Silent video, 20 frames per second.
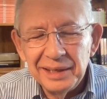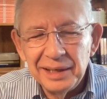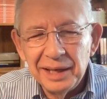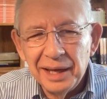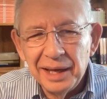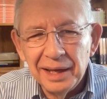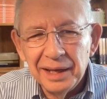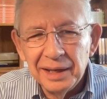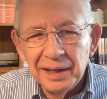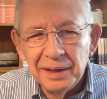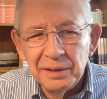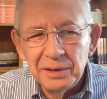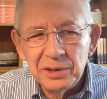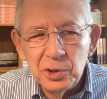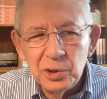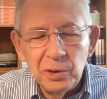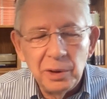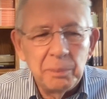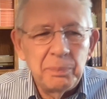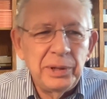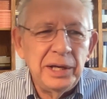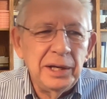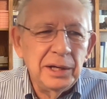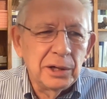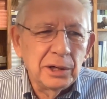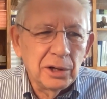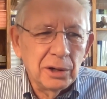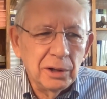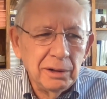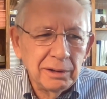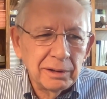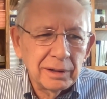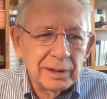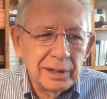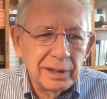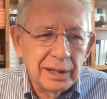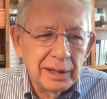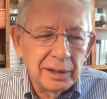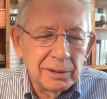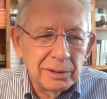to appear,
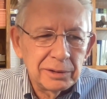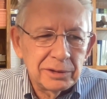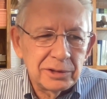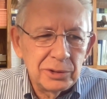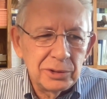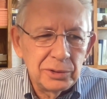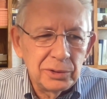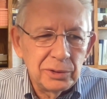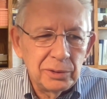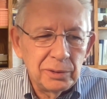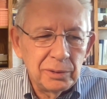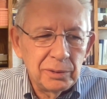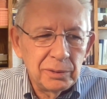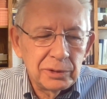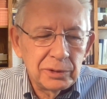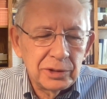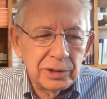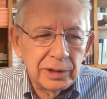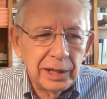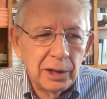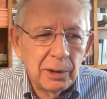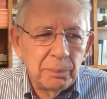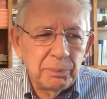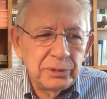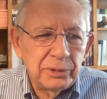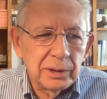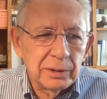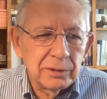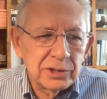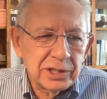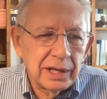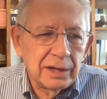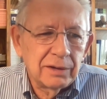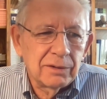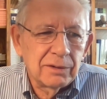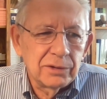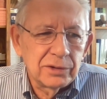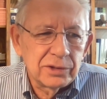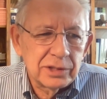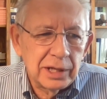to help
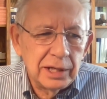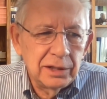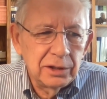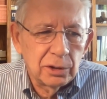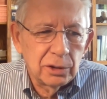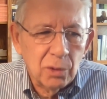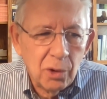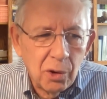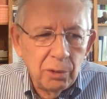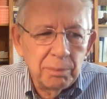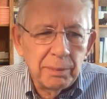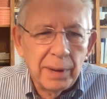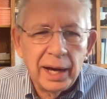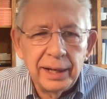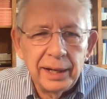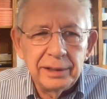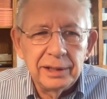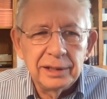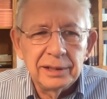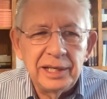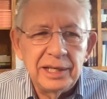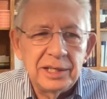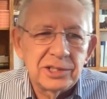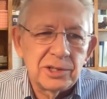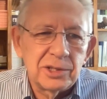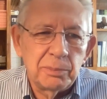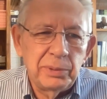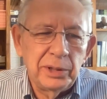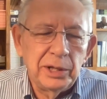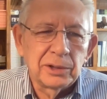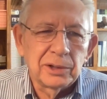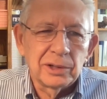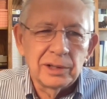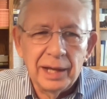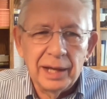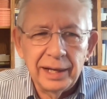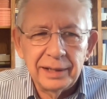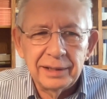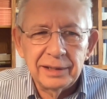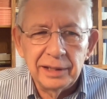themselves in their own mind at least appear
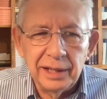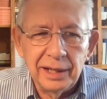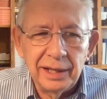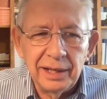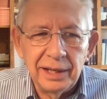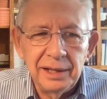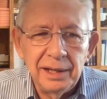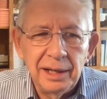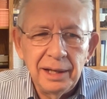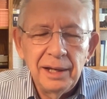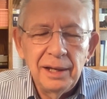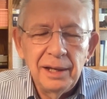like they